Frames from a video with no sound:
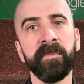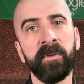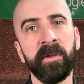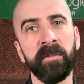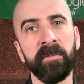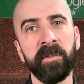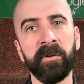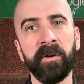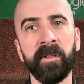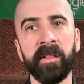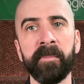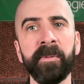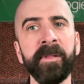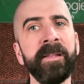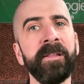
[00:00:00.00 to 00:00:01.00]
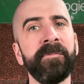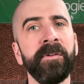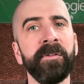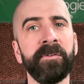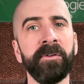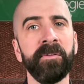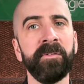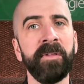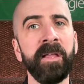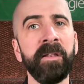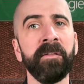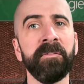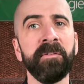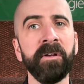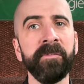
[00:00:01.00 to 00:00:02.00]
considering that pleated filters tend
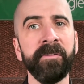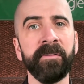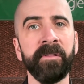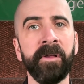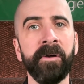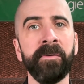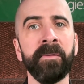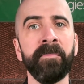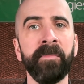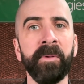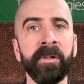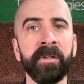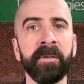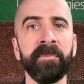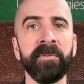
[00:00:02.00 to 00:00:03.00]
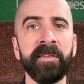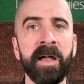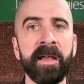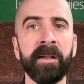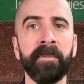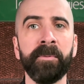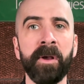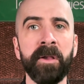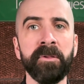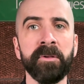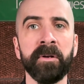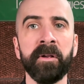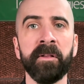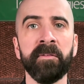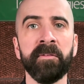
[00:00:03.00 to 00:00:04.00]
to surface load and build up static
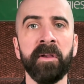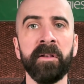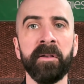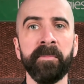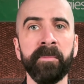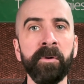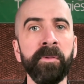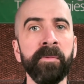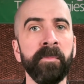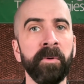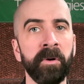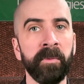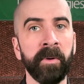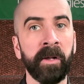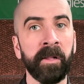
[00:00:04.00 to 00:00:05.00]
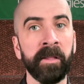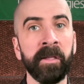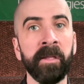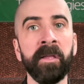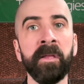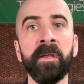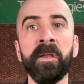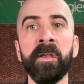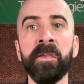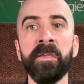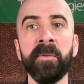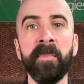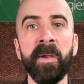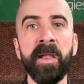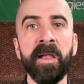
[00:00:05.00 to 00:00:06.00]
pressure inside your booth more quickly,
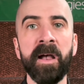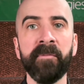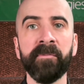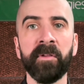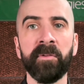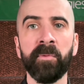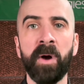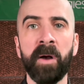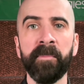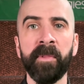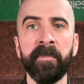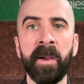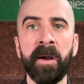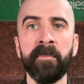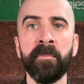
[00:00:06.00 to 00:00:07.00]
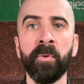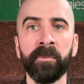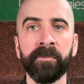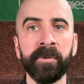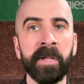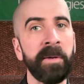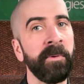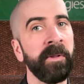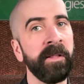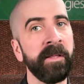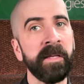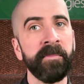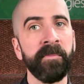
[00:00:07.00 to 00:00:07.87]
you may have to swap them out more frequently.